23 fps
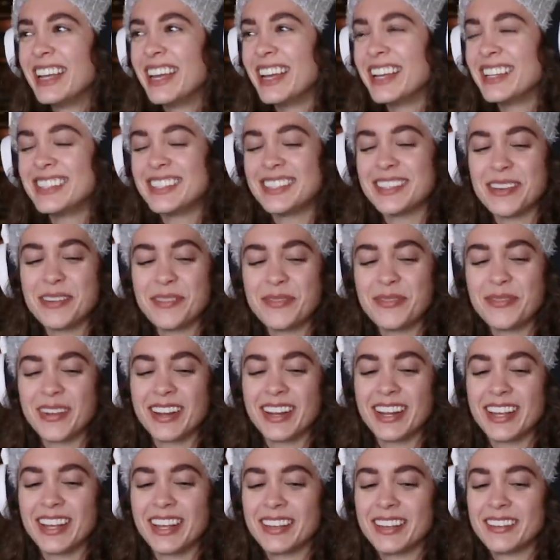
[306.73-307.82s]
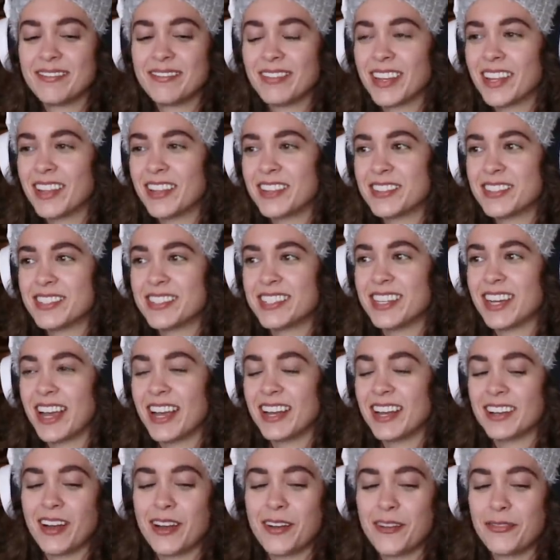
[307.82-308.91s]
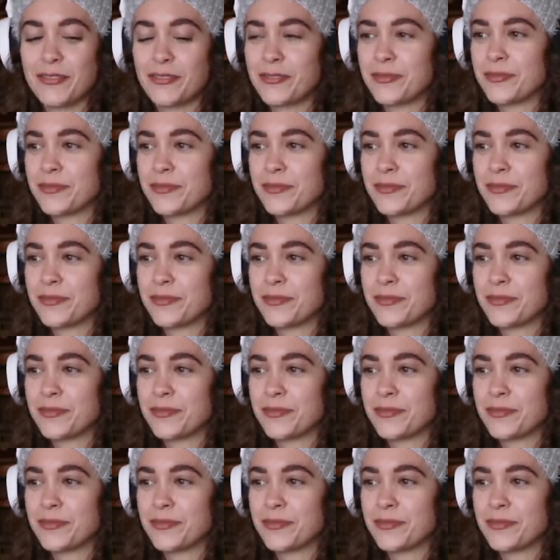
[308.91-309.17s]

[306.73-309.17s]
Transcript: That's so funny. Like a little standoff.